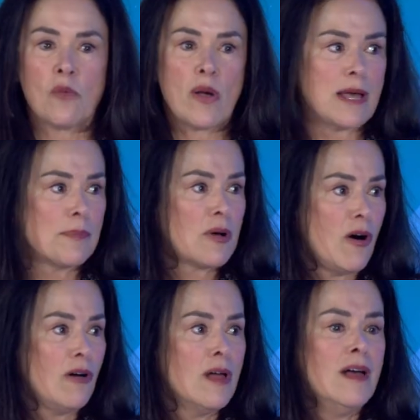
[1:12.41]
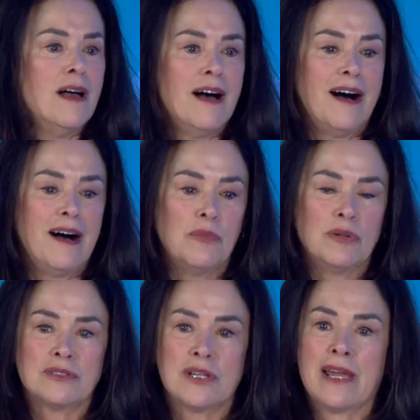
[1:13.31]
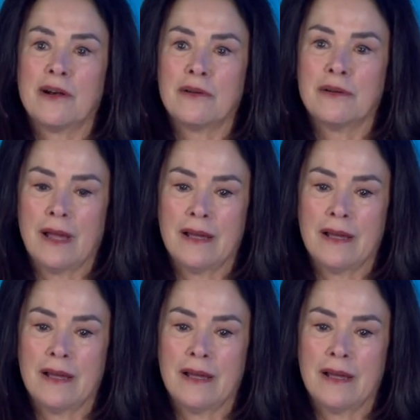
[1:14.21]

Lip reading: wake-up call with to air